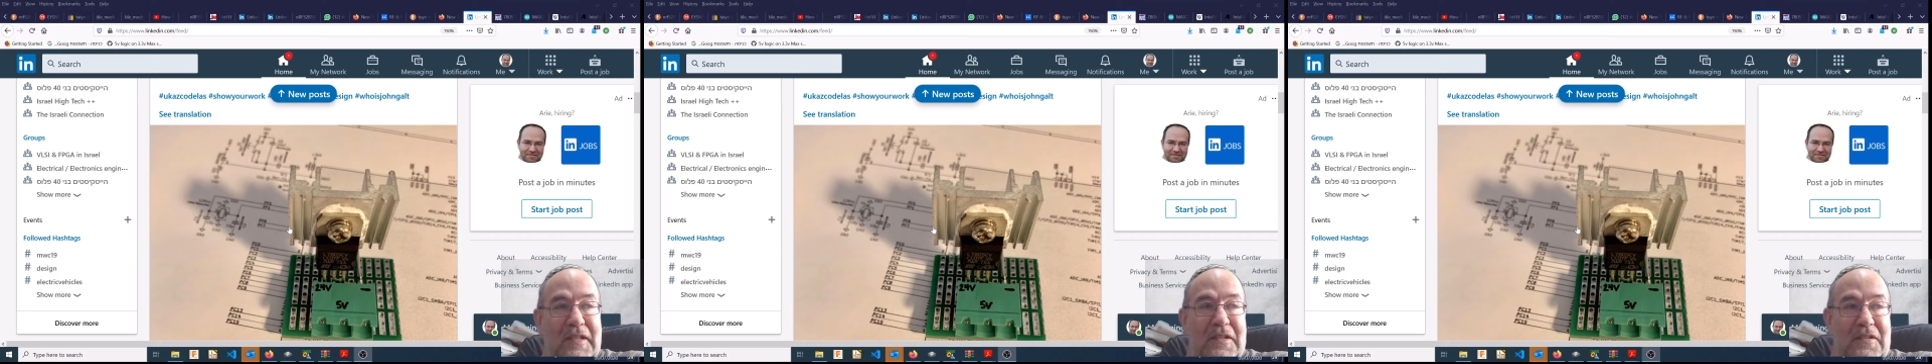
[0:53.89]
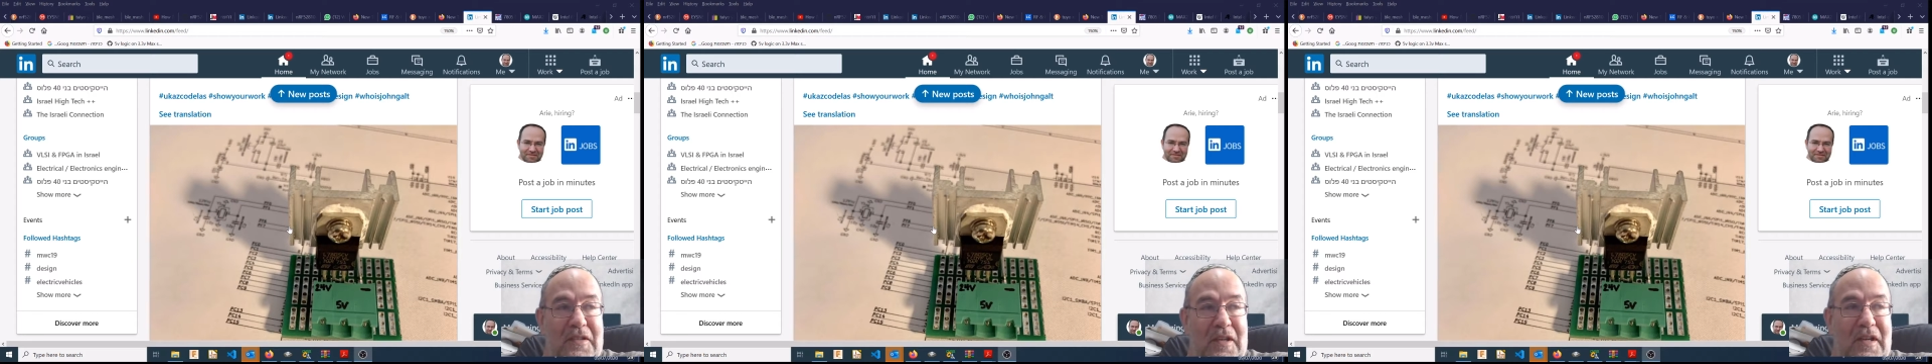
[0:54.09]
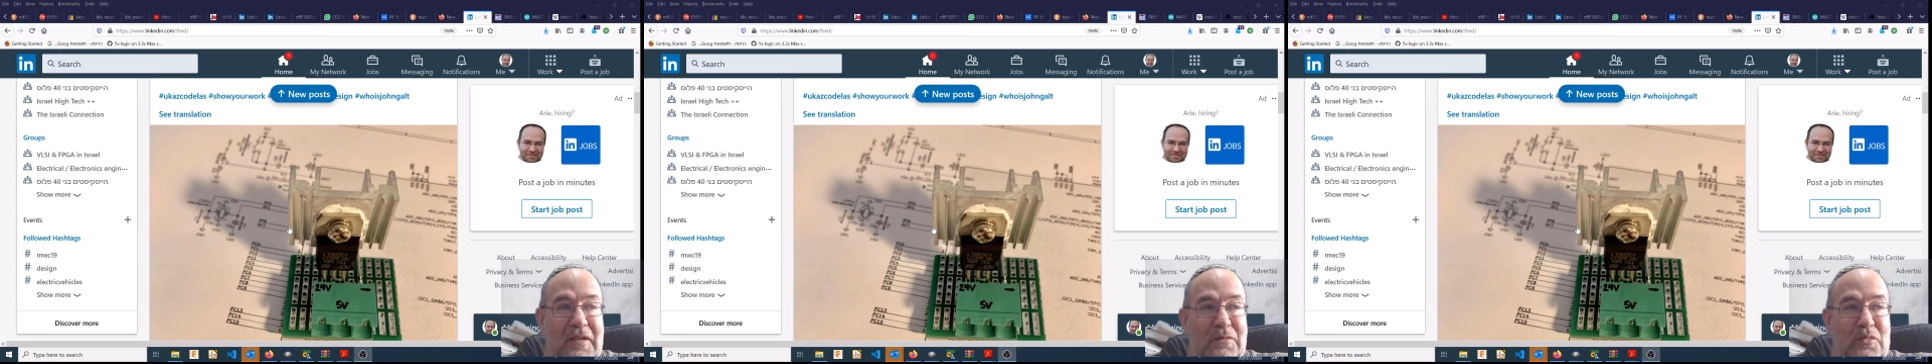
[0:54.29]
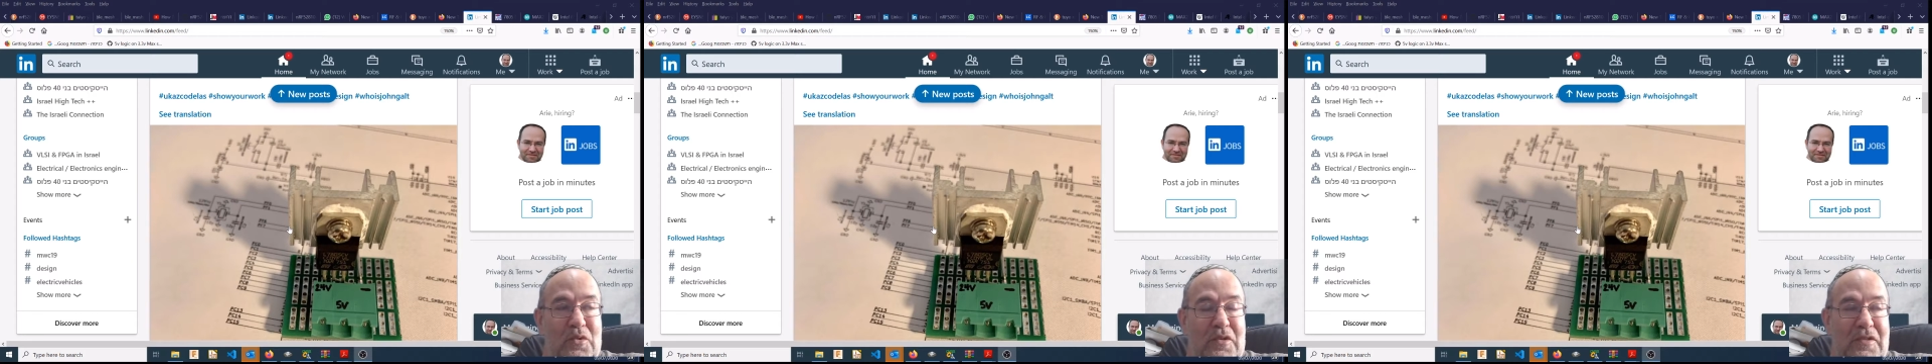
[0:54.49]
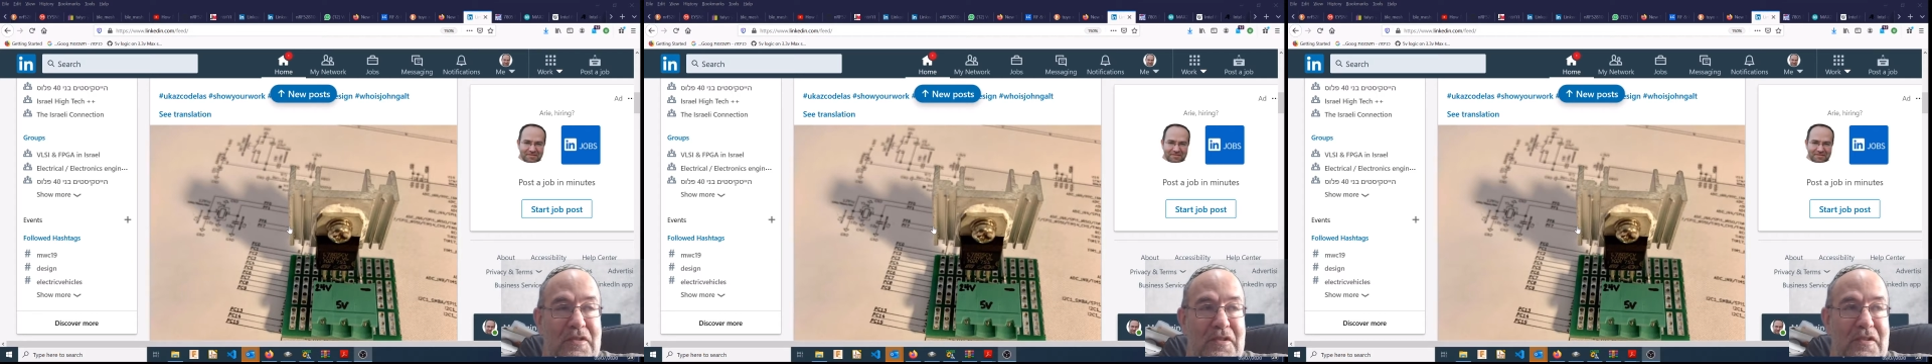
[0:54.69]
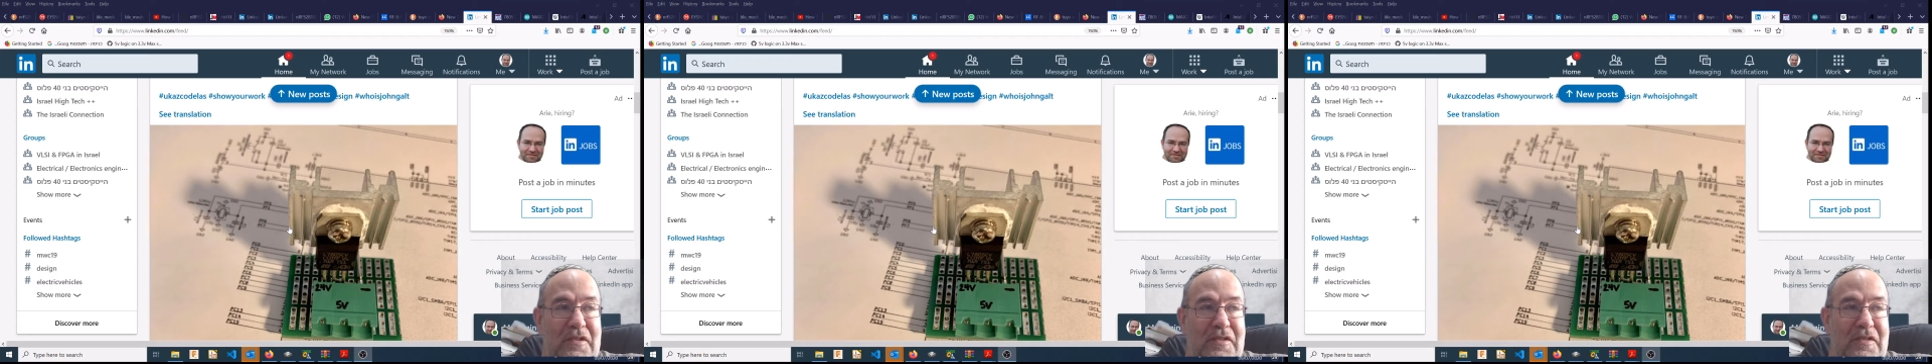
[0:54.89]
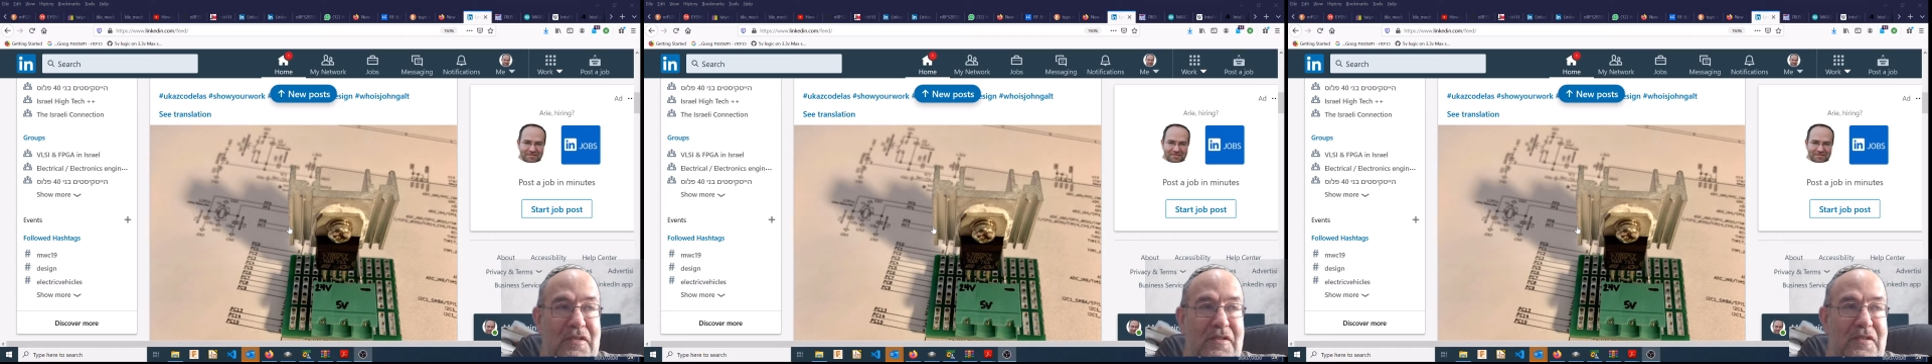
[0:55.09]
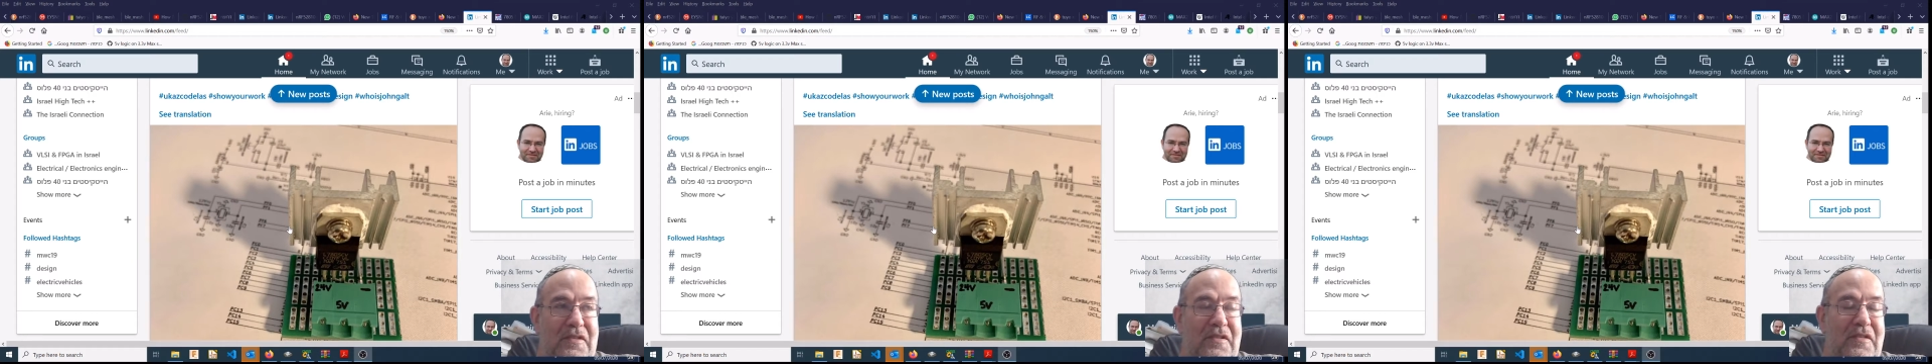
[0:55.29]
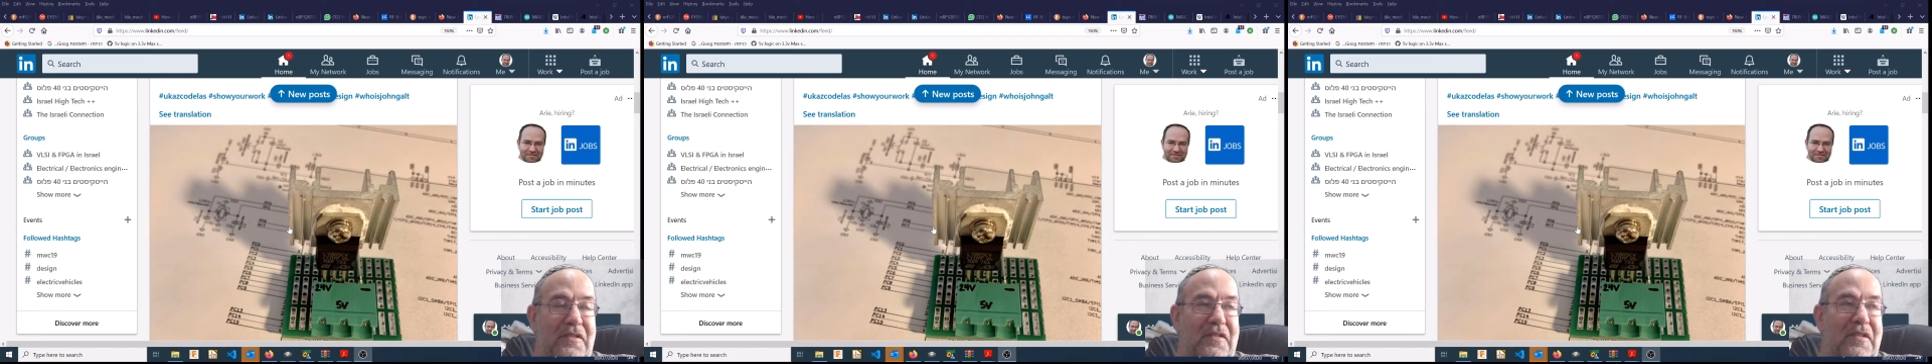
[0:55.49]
time was